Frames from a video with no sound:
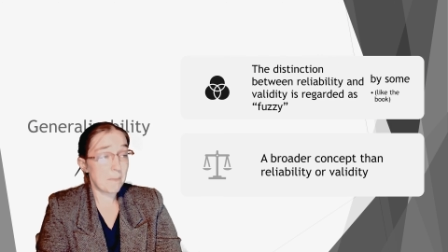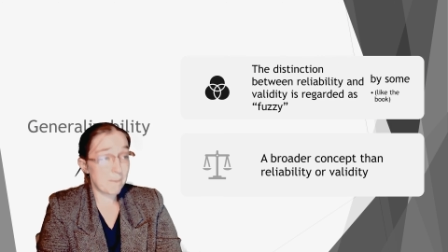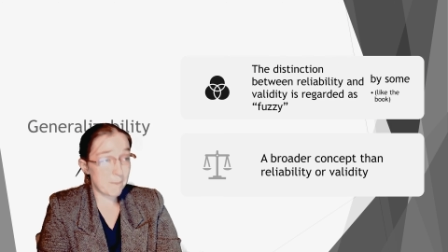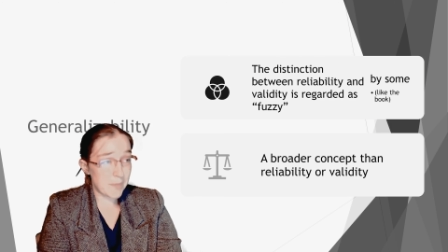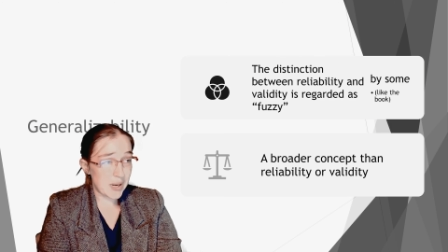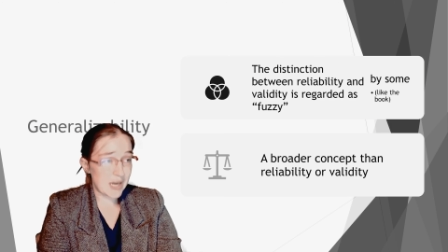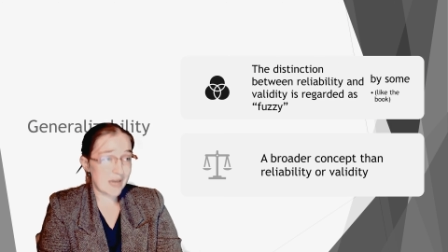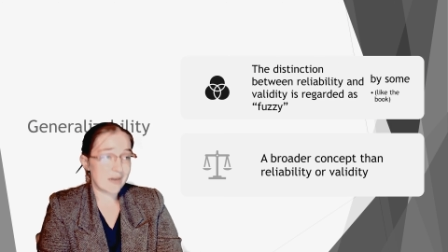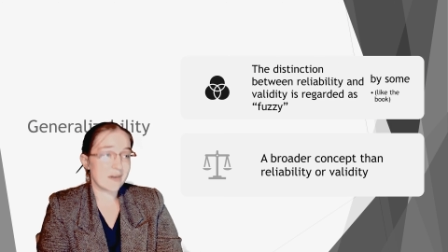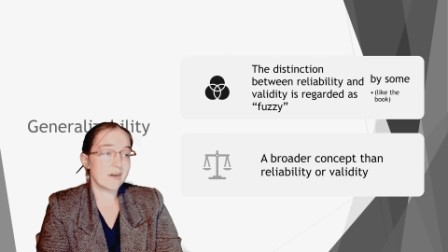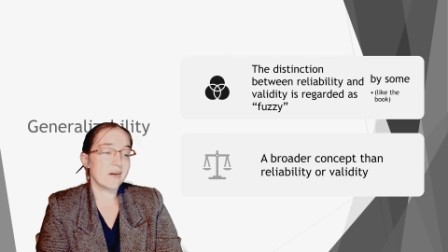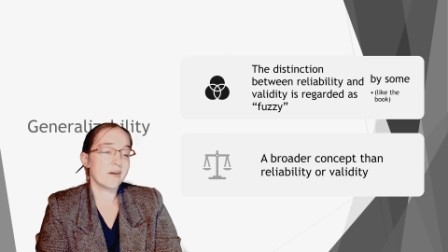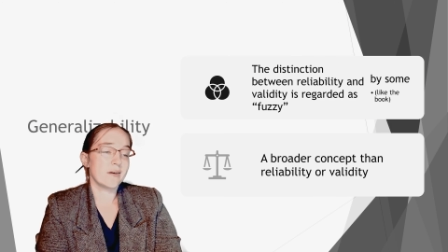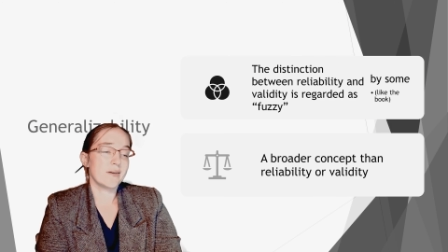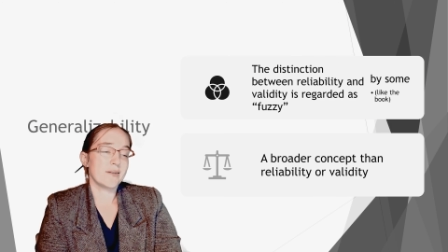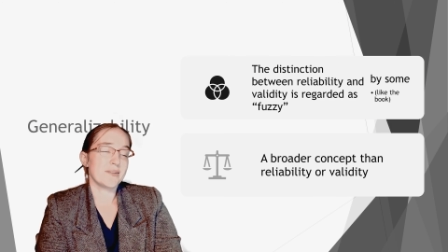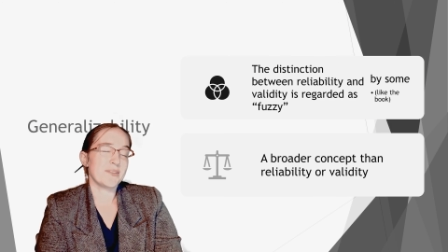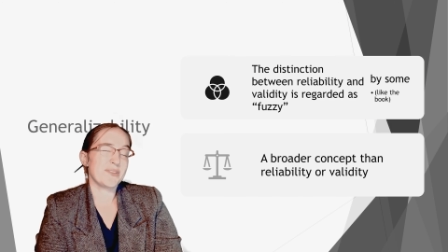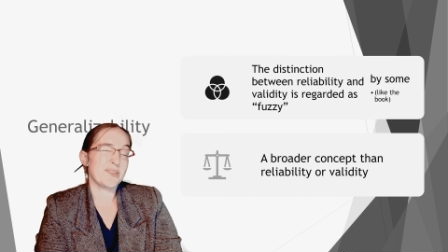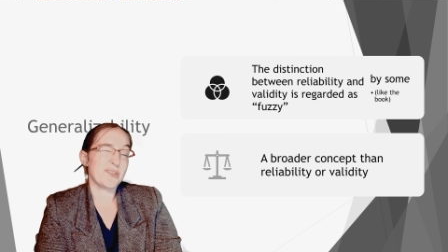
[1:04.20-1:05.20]
But
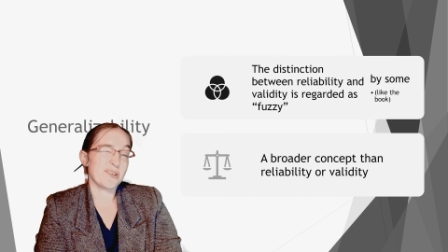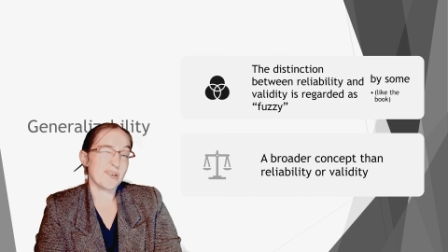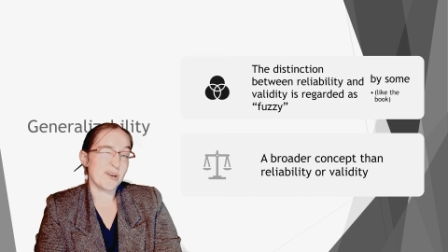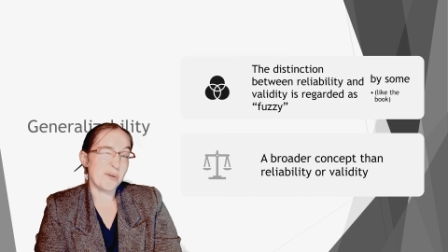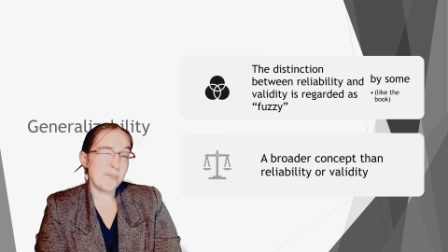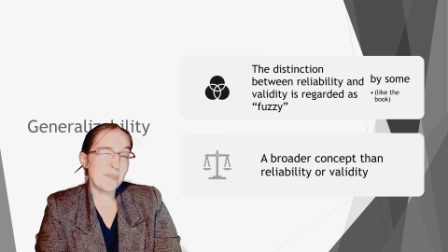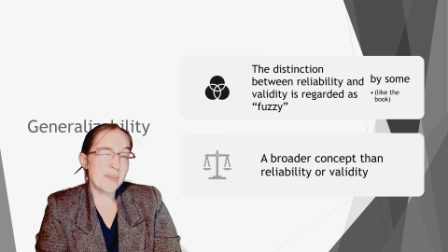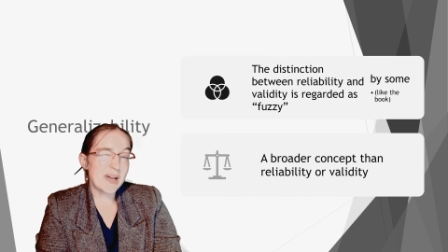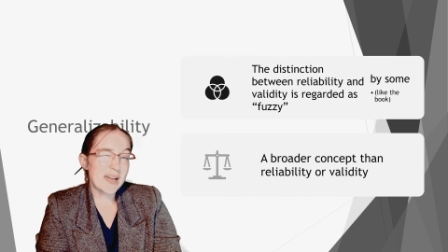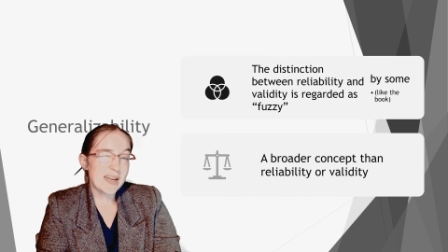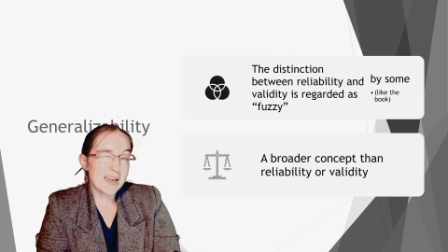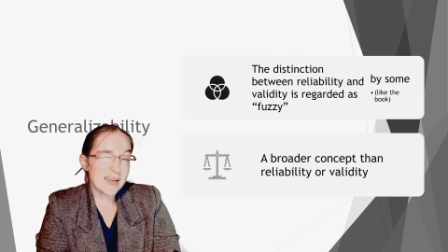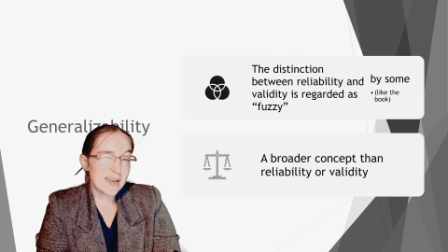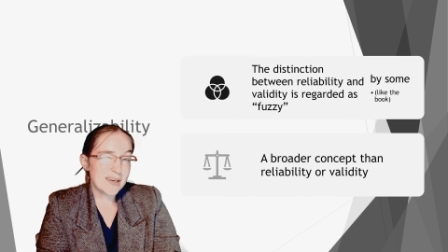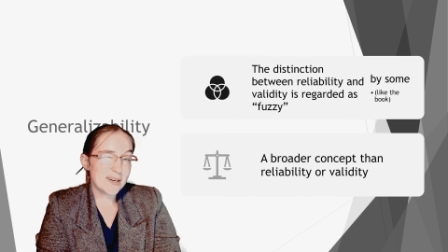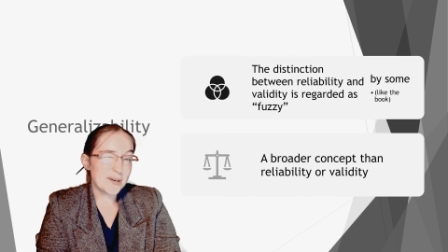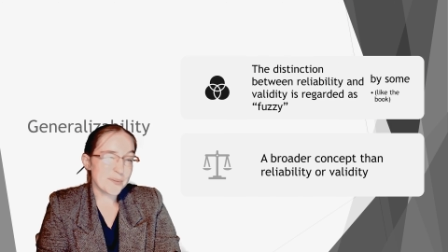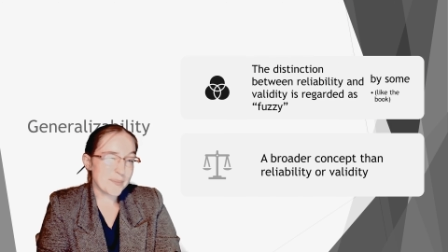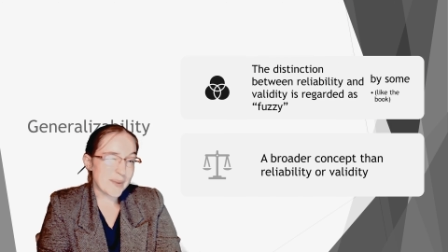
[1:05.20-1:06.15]
there are minor,